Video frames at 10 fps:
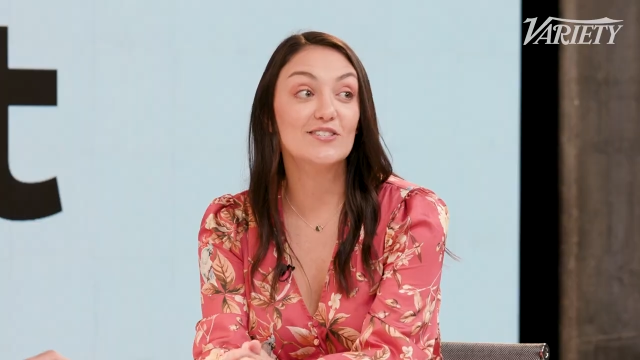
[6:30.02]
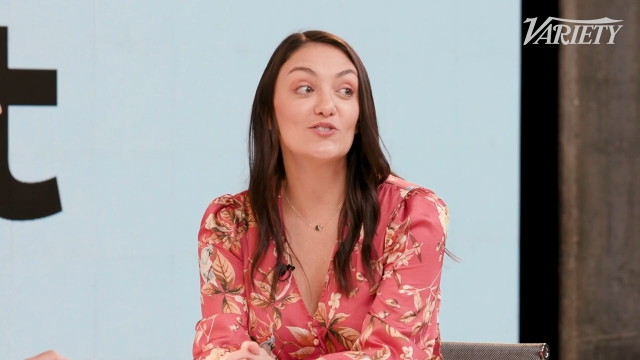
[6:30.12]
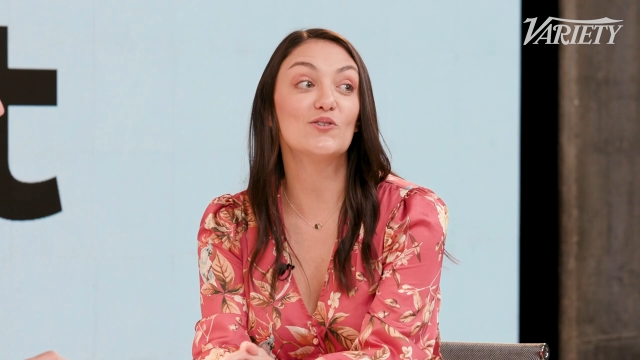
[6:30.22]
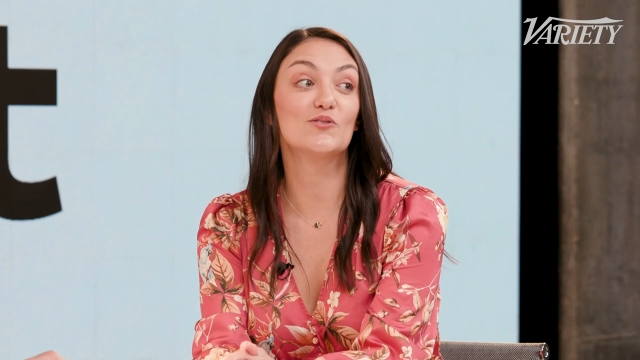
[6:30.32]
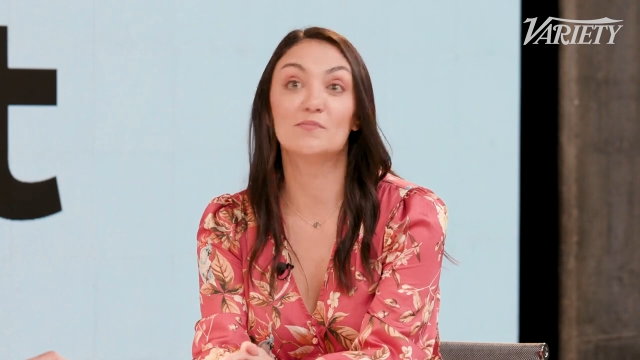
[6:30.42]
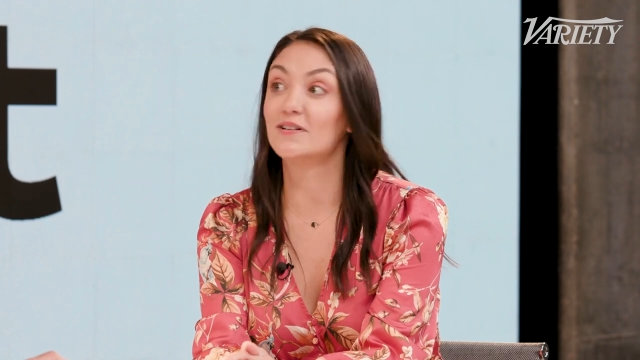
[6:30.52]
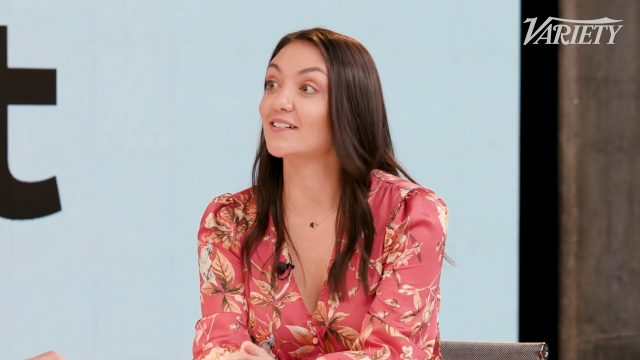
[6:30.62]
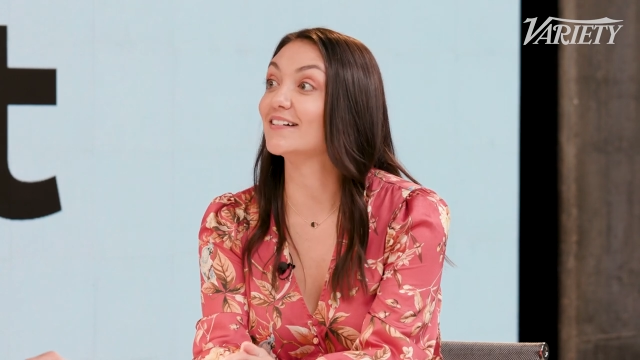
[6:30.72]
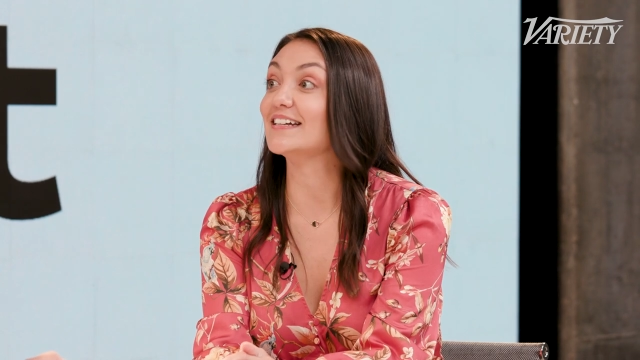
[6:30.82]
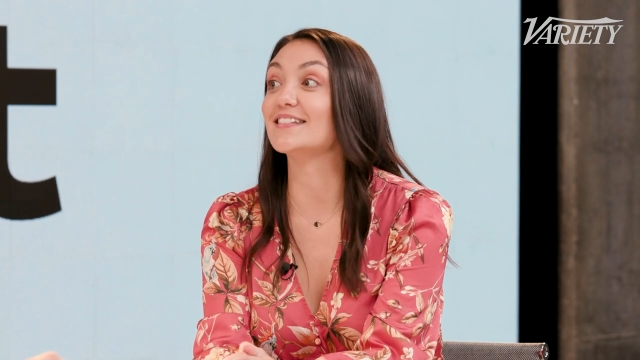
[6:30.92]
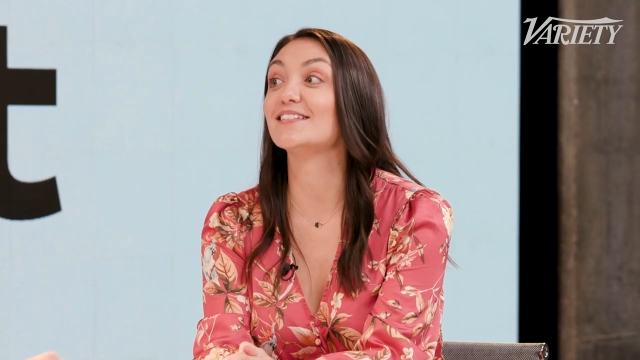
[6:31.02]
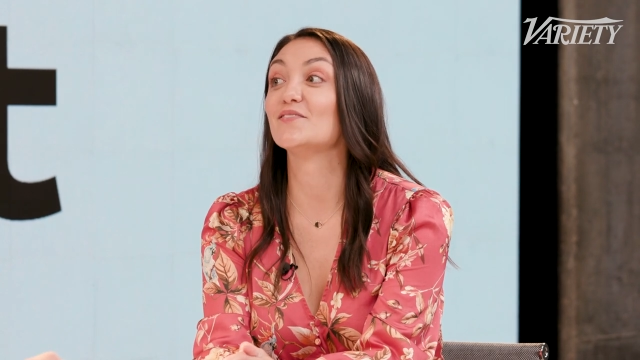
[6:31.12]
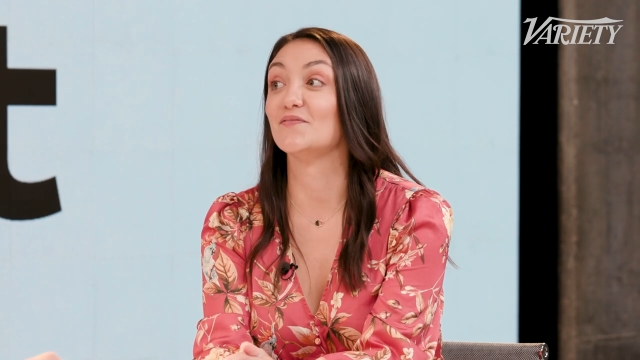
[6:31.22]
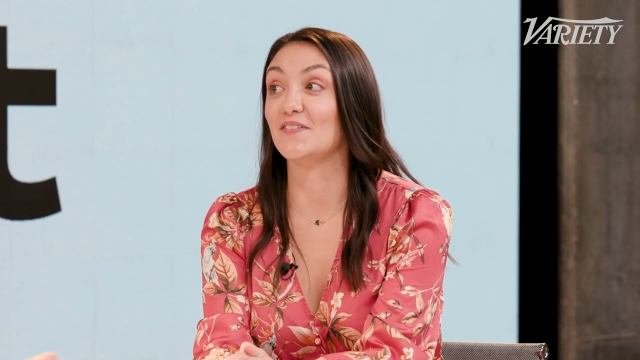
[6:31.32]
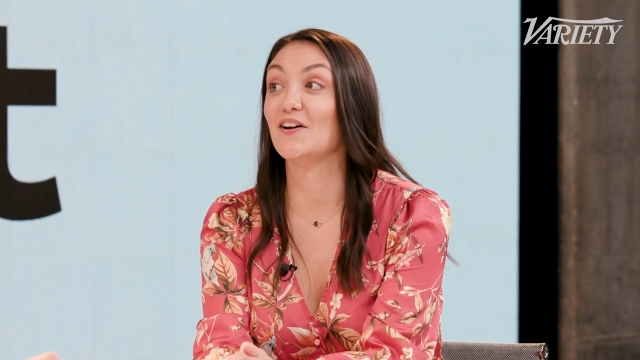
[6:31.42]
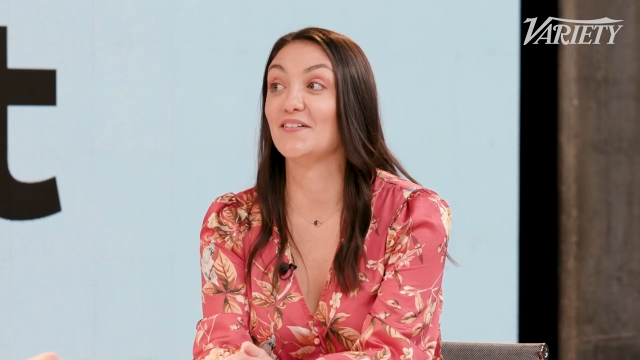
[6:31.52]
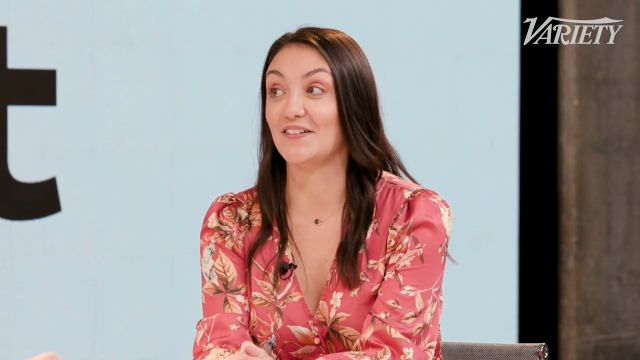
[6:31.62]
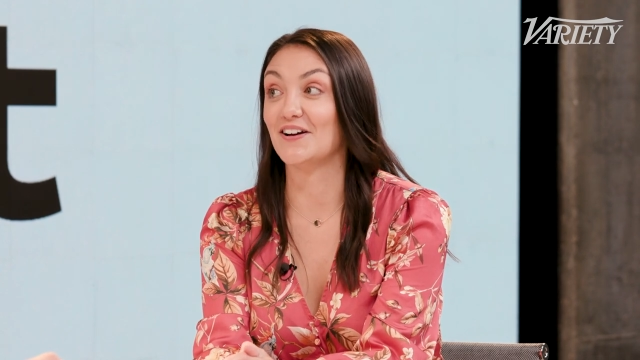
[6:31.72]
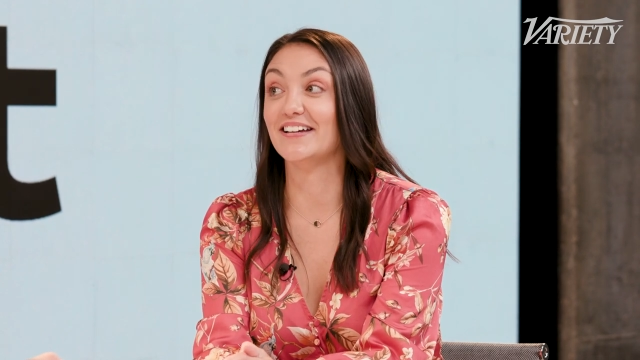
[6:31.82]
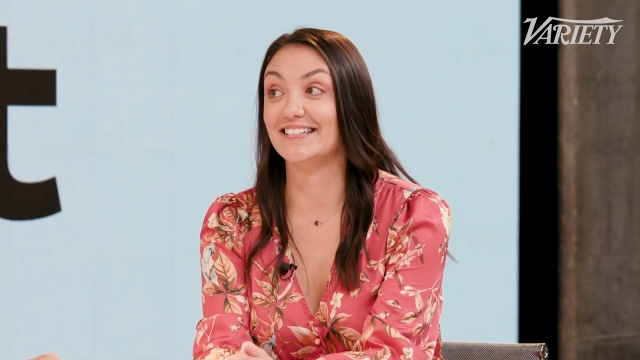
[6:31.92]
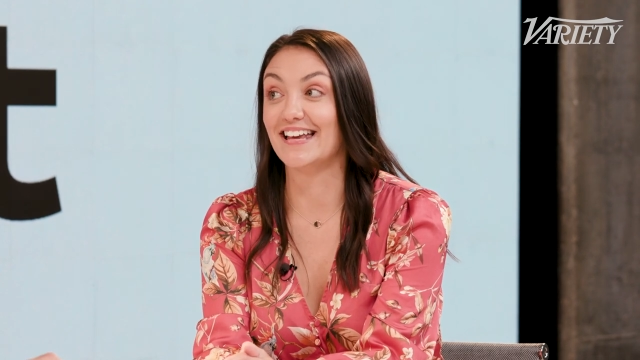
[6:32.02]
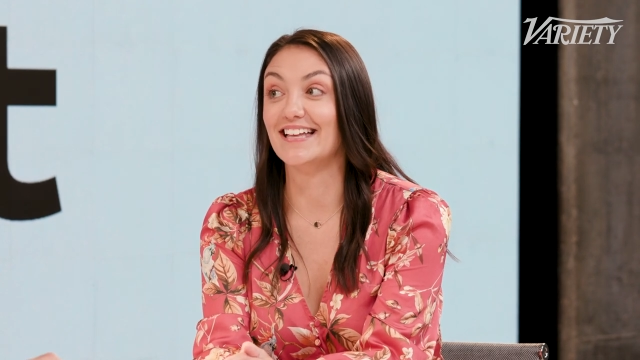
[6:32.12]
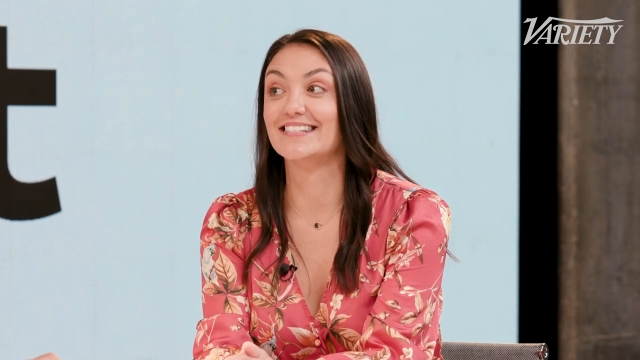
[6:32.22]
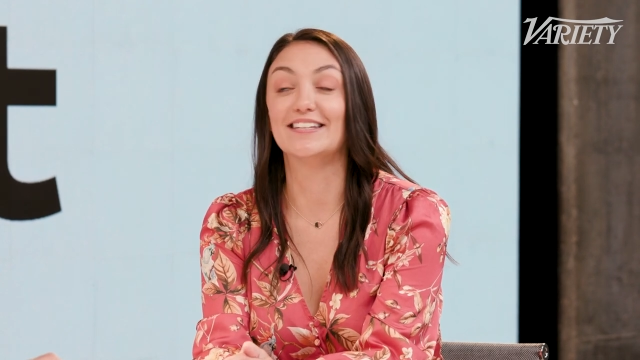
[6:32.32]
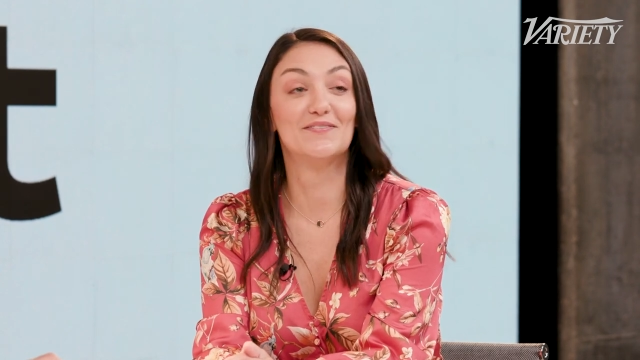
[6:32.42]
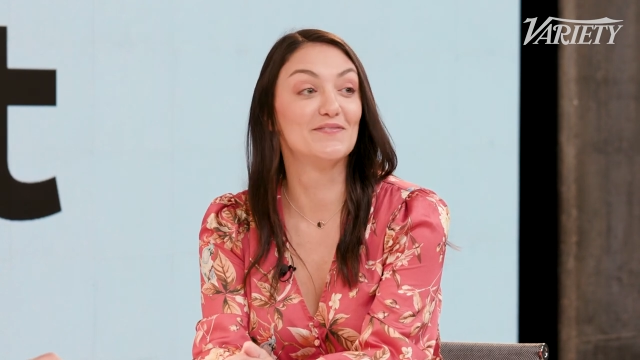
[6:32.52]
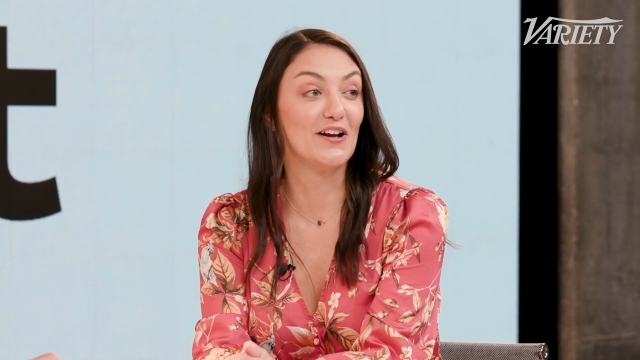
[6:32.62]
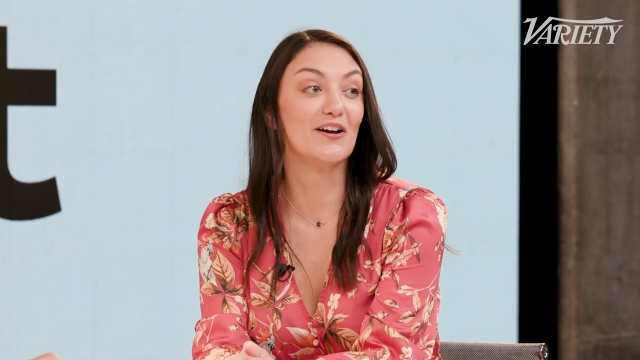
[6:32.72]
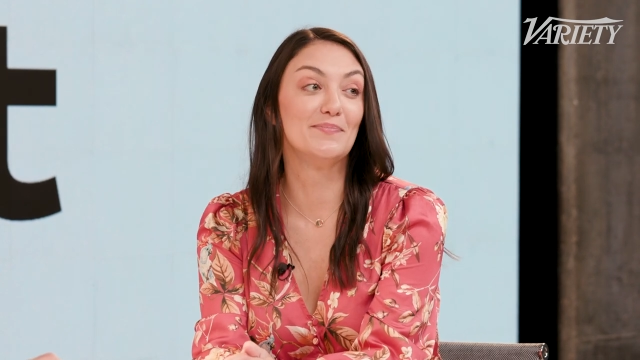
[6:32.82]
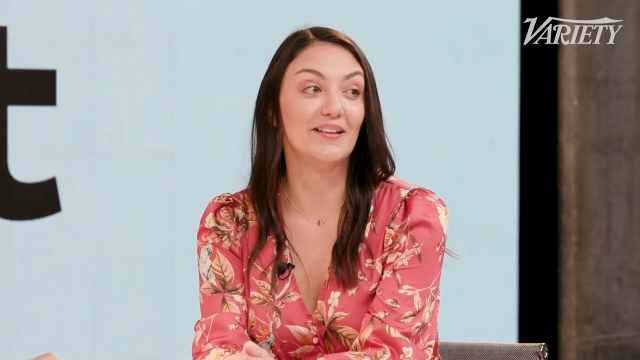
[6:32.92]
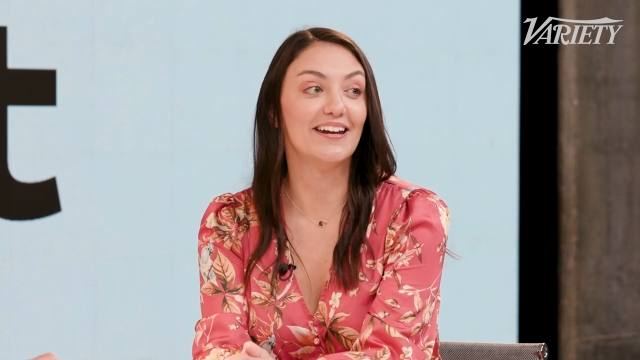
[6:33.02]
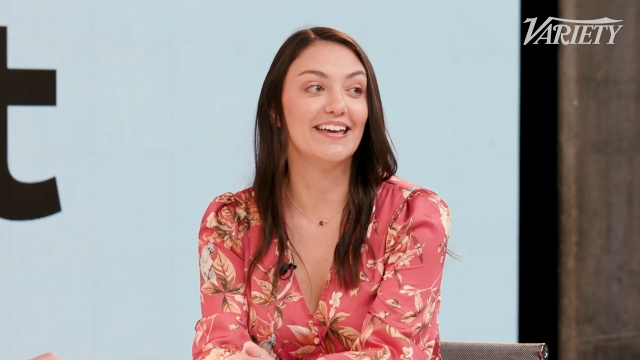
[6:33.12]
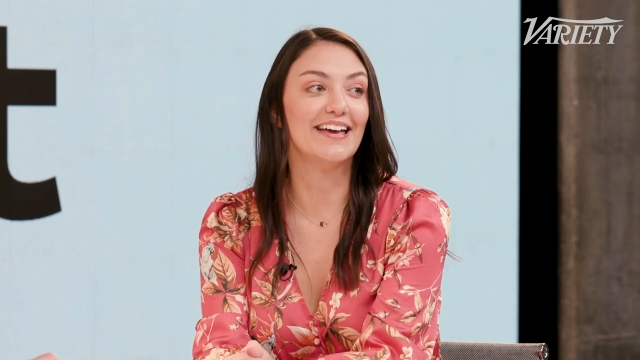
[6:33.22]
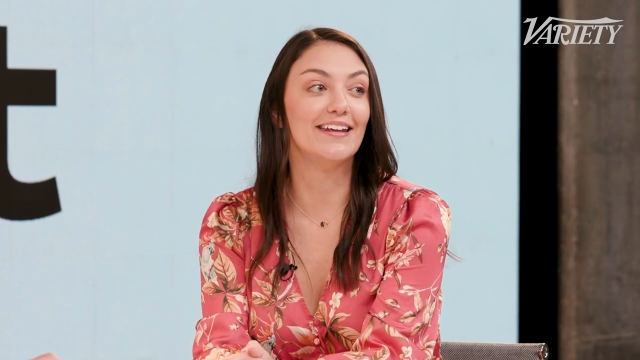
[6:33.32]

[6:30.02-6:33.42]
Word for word: this show's murder is very, very intense and very bloody.